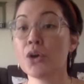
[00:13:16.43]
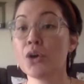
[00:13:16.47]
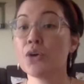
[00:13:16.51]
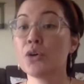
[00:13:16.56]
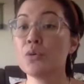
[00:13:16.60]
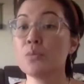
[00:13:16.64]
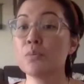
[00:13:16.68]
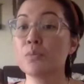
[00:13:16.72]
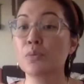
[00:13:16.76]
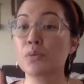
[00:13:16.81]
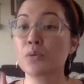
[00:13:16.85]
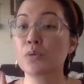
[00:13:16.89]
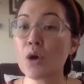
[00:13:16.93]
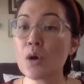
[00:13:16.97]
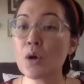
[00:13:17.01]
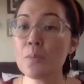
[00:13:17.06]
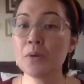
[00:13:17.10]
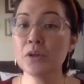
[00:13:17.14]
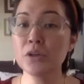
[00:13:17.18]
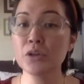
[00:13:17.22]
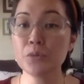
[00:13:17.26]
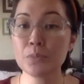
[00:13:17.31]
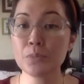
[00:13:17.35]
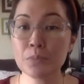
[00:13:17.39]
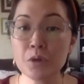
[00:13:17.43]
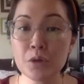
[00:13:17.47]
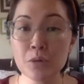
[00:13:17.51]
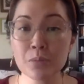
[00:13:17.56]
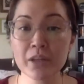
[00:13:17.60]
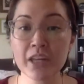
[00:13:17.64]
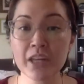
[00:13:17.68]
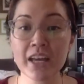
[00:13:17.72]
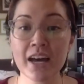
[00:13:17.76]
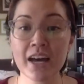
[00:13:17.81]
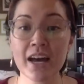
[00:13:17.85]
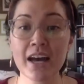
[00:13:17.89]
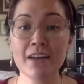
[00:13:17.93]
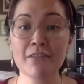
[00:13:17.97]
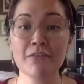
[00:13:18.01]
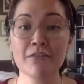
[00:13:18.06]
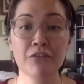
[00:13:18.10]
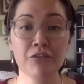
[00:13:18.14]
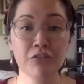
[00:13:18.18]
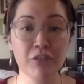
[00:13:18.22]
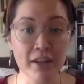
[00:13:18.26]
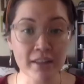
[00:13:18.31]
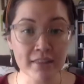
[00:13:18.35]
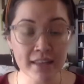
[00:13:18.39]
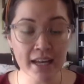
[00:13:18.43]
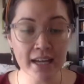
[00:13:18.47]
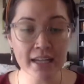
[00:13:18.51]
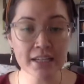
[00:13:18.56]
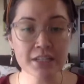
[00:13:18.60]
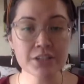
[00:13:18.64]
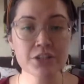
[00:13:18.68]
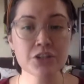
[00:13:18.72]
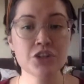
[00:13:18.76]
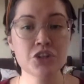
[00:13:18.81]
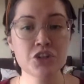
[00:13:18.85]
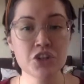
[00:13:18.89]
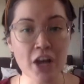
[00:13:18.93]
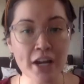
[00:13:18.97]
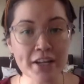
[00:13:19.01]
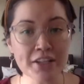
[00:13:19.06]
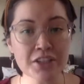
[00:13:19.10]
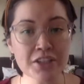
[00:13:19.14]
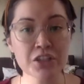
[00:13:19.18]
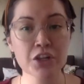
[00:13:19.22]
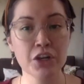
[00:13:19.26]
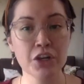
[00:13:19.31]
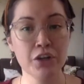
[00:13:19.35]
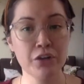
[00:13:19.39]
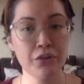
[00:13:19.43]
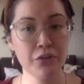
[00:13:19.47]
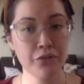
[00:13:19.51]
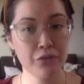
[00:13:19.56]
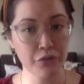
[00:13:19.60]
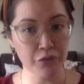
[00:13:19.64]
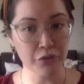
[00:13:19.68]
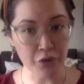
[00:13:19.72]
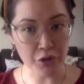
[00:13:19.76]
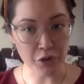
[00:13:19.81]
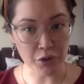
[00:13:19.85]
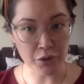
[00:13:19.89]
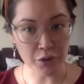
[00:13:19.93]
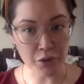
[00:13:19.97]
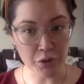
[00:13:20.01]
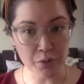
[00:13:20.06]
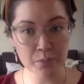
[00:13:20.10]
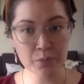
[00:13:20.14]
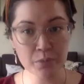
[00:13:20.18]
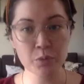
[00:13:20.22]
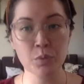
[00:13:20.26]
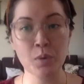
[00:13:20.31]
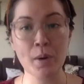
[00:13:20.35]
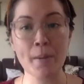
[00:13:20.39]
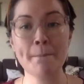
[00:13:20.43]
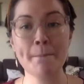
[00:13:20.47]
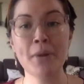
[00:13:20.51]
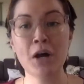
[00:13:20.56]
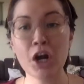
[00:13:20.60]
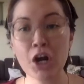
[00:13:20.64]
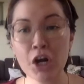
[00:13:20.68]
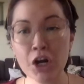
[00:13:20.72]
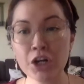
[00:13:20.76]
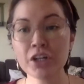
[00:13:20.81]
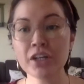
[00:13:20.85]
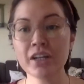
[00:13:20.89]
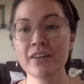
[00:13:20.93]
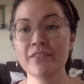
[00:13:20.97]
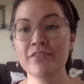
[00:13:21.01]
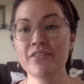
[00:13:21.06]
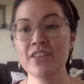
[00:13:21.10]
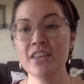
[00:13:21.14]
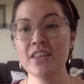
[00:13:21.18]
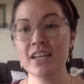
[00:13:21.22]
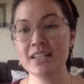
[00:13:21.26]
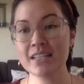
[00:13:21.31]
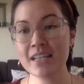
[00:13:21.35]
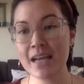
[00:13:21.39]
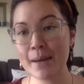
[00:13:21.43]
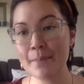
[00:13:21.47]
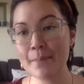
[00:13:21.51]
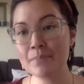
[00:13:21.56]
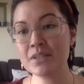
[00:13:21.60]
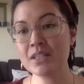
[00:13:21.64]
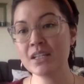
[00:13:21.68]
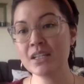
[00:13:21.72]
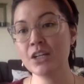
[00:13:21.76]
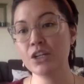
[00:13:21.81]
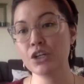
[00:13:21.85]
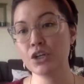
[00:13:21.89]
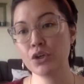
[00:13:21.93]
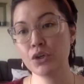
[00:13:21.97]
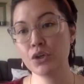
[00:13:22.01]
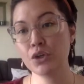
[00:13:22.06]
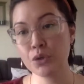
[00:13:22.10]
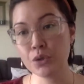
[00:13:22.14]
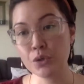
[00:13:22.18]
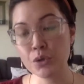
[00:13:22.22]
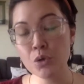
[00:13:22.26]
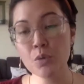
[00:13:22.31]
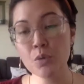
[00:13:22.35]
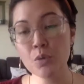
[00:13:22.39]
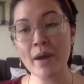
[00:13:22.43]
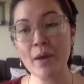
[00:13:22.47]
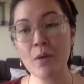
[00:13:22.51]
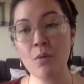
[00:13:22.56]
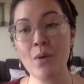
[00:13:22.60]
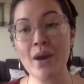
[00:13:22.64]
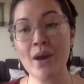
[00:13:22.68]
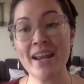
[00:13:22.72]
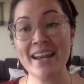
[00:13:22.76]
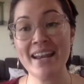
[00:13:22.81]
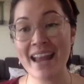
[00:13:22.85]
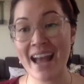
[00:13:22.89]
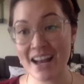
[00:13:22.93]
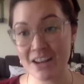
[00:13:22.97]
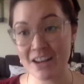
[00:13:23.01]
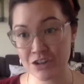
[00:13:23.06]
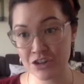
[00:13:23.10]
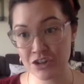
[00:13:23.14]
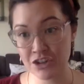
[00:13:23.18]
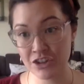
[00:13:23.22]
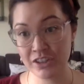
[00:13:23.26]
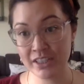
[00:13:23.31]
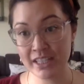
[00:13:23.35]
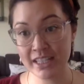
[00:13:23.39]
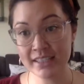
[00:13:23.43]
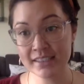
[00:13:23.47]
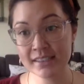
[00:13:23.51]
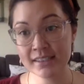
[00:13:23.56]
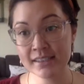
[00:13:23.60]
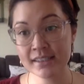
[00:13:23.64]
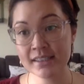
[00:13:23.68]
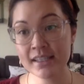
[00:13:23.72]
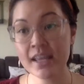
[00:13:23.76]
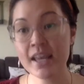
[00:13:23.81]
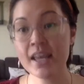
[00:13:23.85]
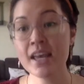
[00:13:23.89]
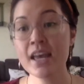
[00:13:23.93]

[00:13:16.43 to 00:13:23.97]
whom ProPublica and Frontline just confirmed were part of the attempted coup by white nationalists